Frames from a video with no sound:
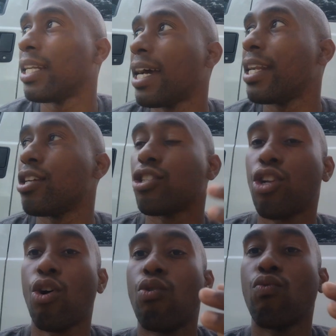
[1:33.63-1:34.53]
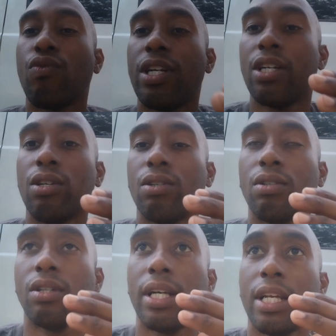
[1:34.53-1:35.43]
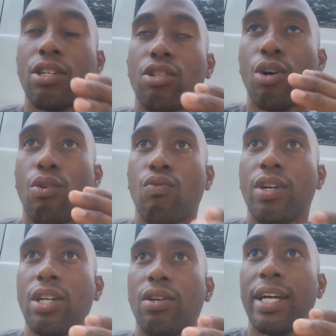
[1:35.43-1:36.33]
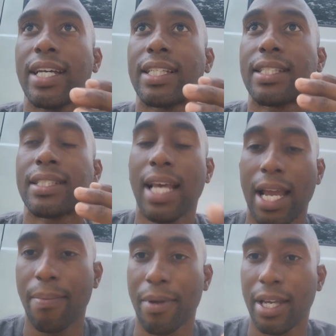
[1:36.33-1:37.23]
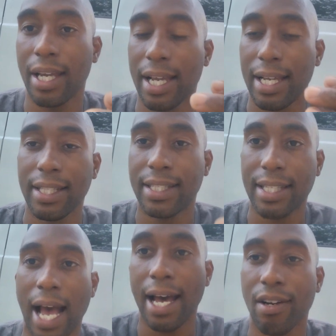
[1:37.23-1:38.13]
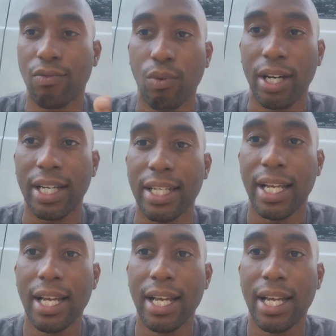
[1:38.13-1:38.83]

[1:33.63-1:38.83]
Like there's no real there's no real excitement inside of what